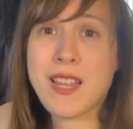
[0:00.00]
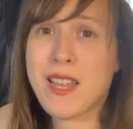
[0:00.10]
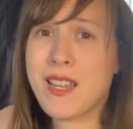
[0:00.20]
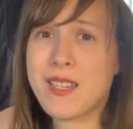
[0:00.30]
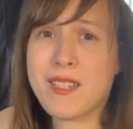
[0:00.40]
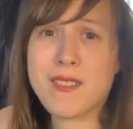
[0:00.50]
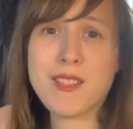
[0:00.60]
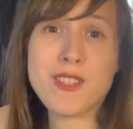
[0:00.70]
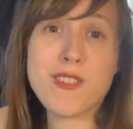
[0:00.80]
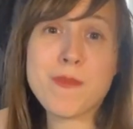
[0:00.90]
and
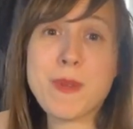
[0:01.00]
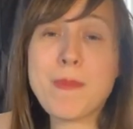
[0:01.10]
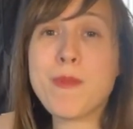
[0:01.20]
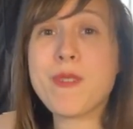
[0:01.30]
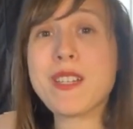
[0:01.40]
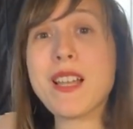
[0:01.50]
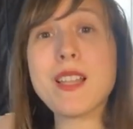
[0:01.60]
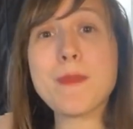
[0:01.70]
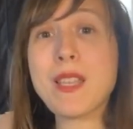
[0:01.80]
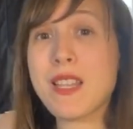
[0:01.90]
certain people were
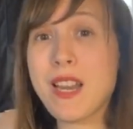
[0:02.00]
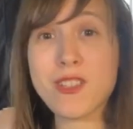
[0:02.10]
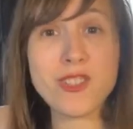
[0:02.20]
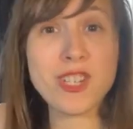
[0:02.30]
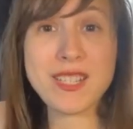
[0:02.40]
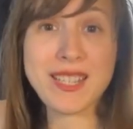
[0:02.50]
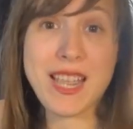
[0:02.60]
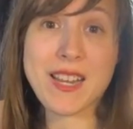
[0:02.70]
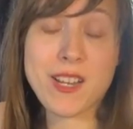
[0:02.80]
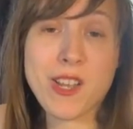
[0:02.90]
telling me that I should just
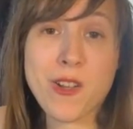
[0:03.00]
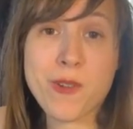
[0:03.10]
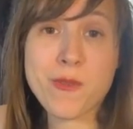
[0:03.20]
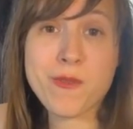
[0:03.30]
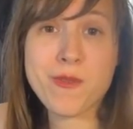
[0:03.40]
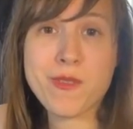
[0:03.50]
let it go,